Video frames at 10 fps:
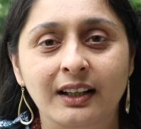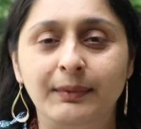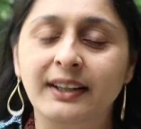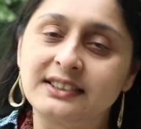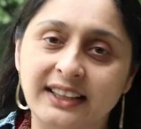
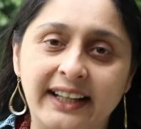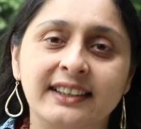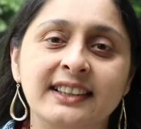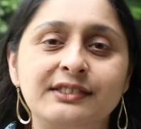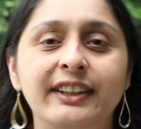Please like
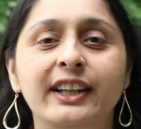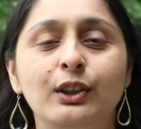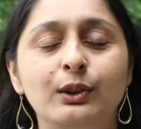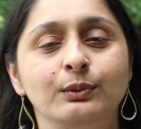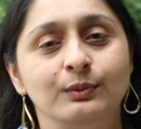this
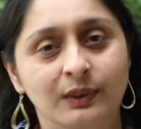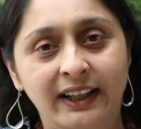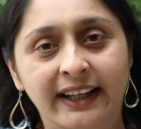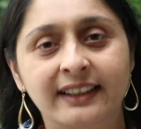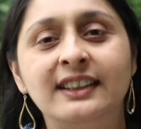video,
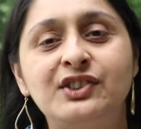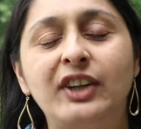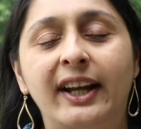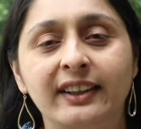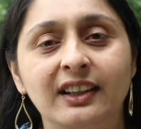like this
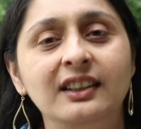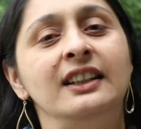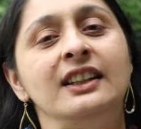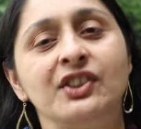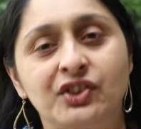channel,
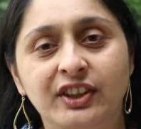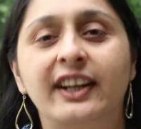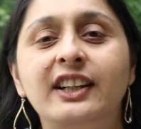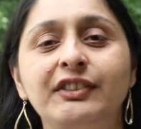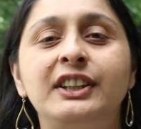share
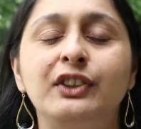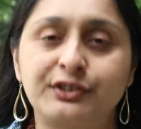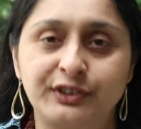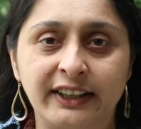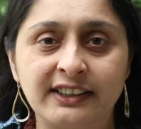it with your
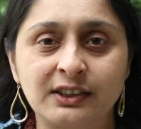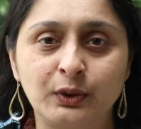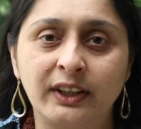friends who